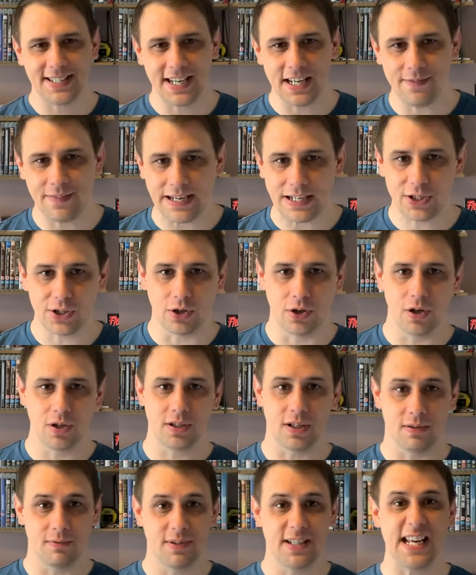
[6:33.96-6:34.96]
TV shows
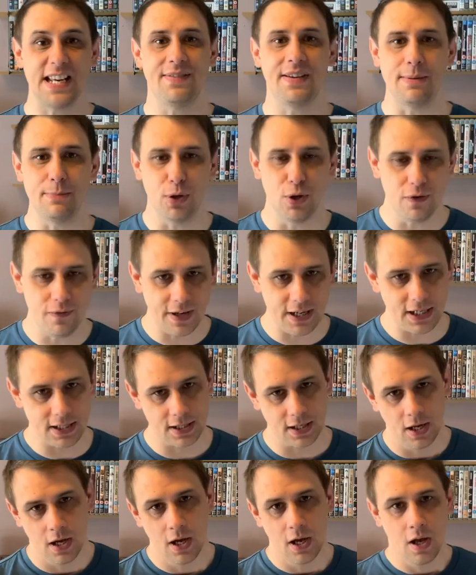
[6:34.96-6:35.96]
and TV
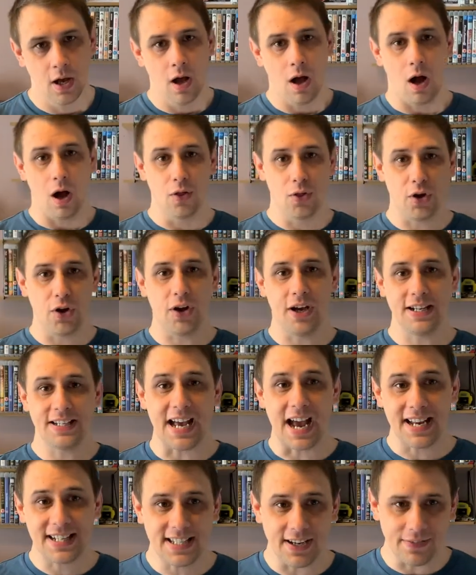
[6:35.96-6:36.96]
movies. Although in
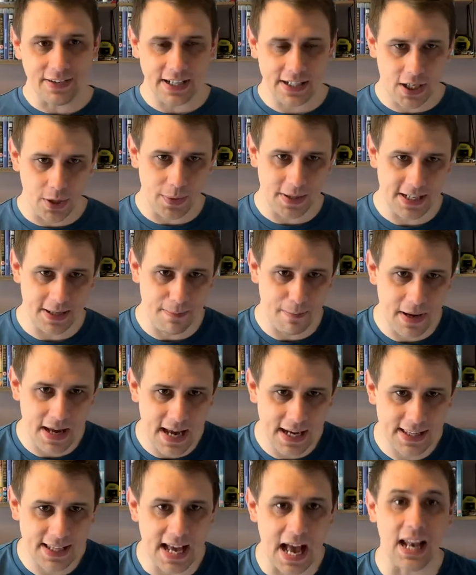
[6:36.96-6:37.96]
1972 he did
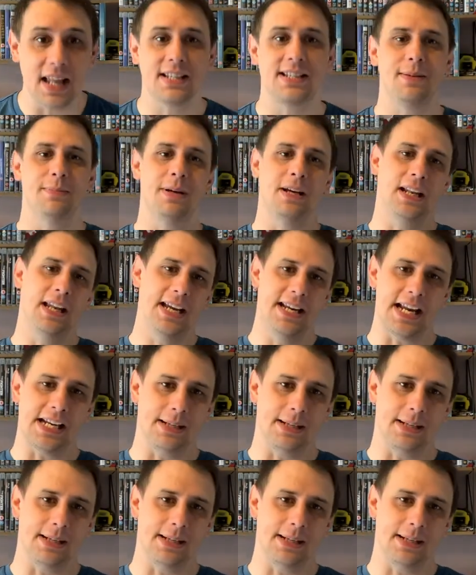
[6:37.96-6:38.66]
make the Alistair MacLean